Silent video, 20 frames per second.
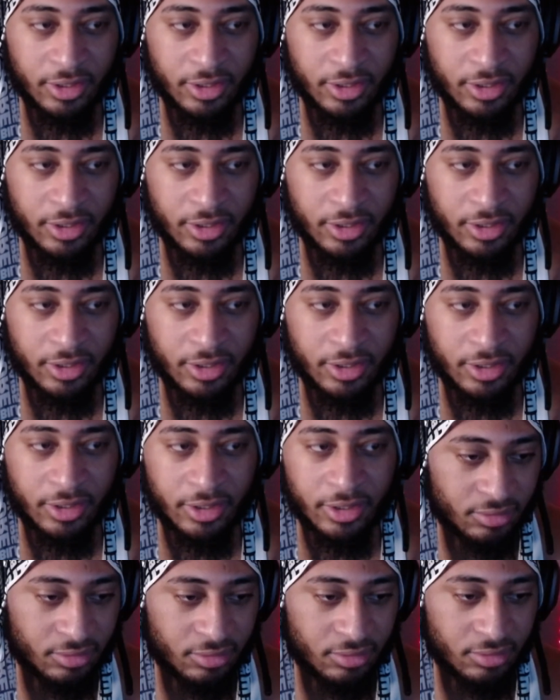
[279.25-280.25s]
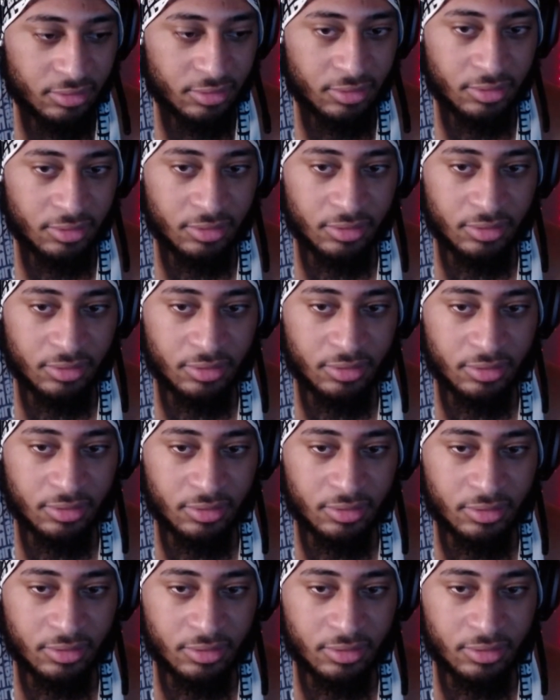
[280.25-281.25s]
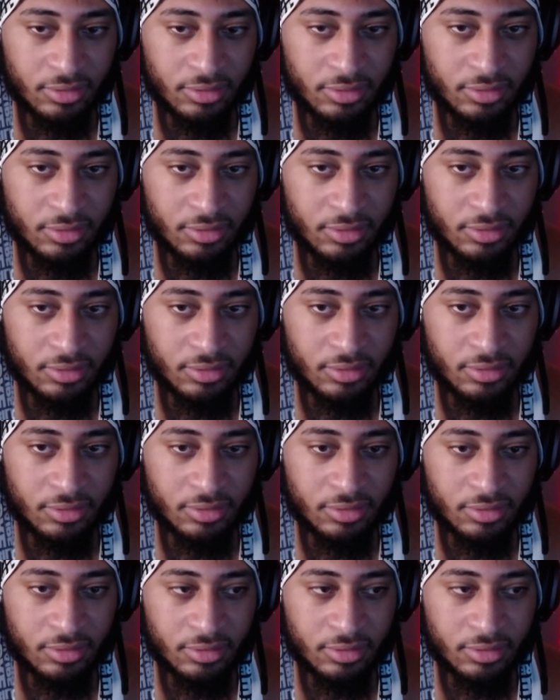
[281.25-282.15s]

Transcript: Nobody speaks.